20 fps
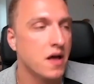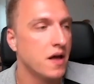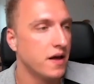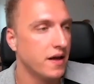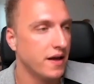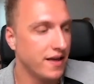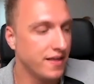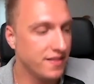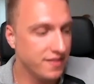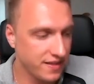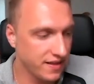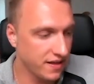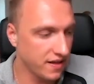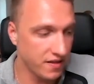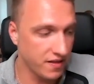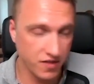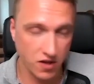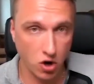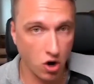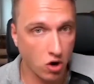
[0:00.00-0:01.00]
In
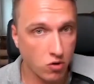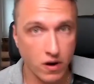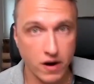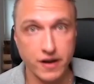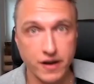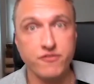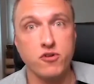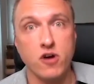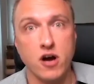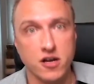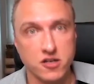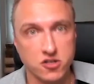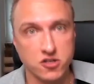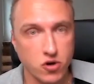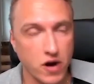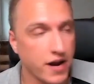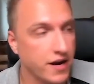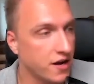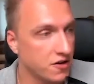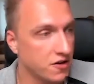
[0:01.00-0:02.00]
the long run, if you're a
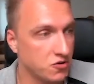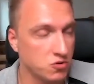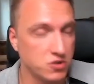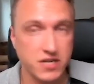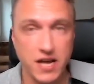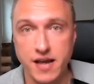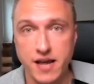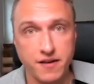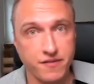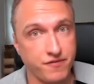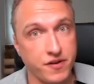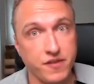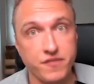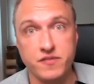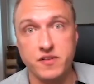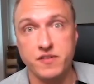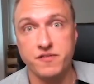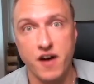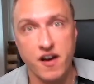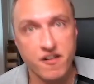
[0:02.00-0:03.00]
trader, you take
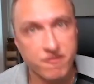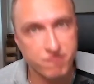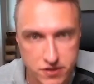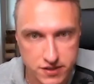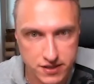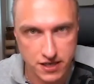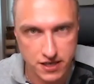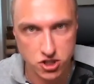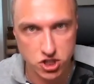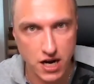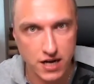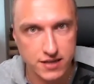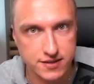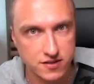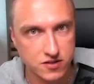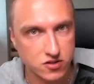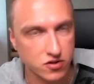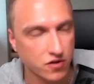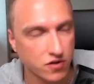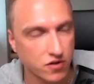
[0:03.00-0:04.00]
55%
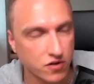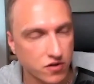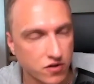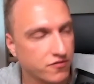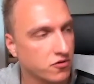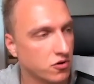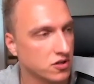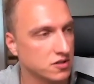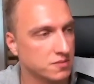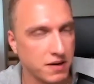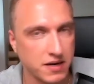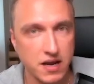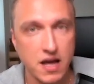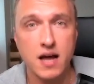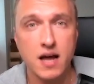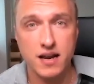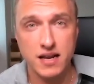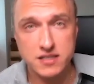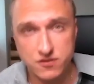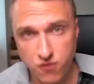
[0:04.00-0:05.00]
chances, of course. But
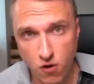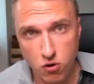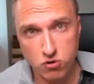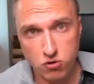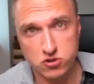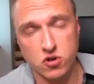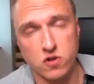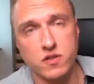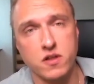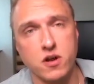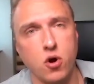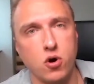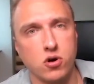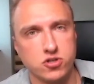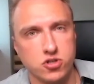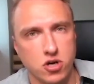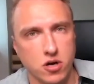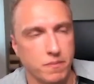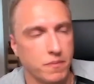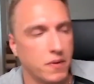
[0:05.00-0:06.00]
let's focus on the long
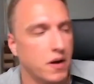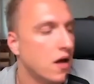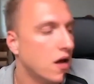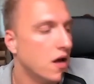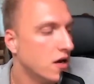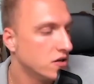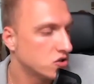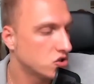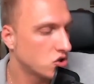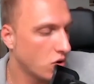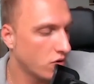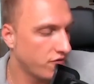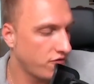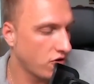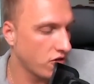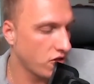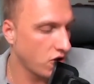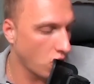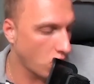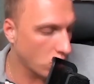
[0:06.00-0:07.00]
term. So for
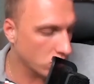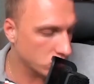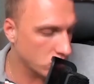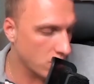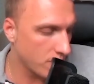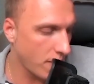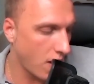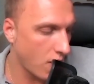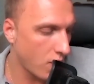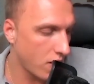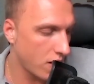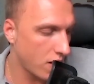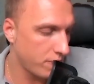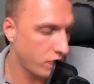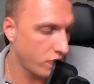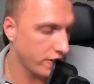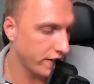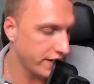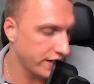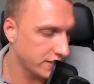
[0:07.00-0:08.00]
the long term, our
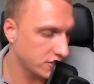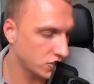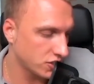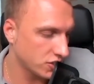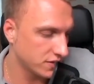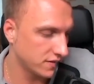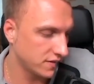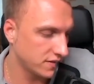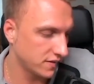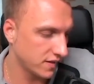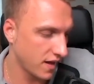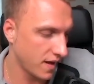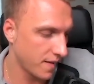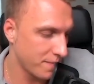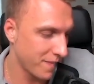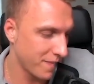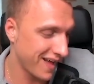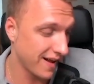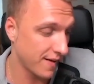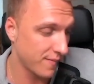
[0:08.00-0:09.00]
predictions
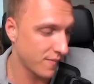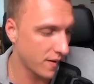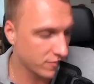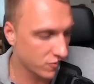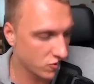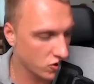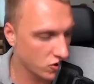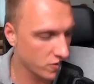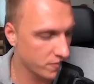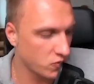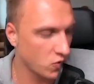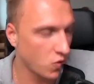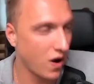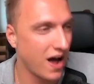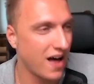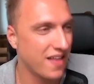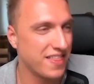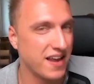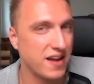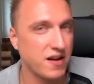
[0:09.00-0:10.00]
at MMCrypto
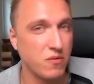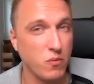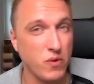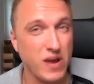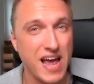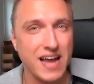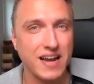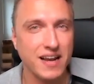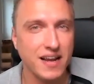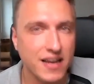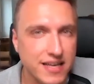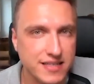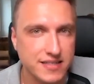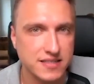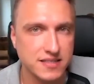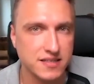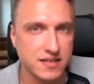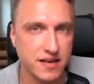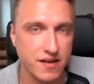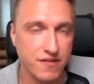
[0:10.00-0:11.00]
are that we, at
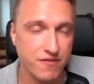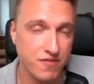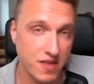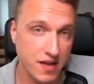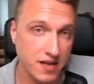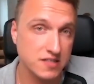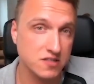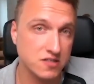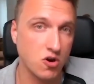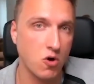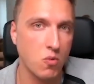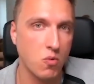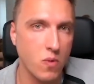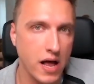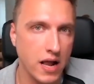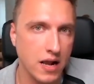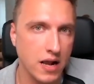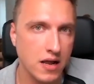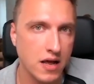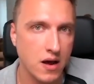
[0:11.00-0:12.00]
least, if things go
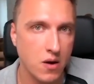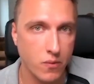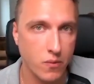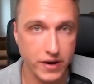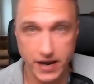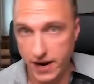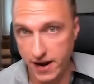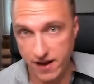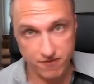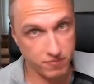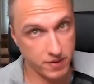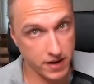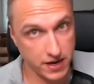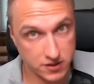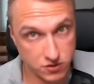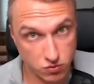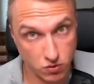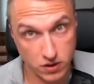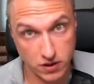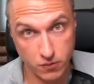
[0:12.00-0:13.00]
well, we can have black
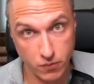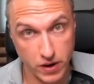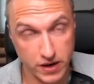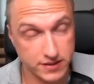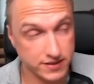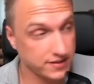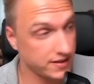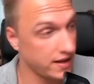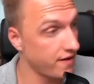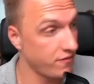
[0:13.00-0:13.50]
swan events.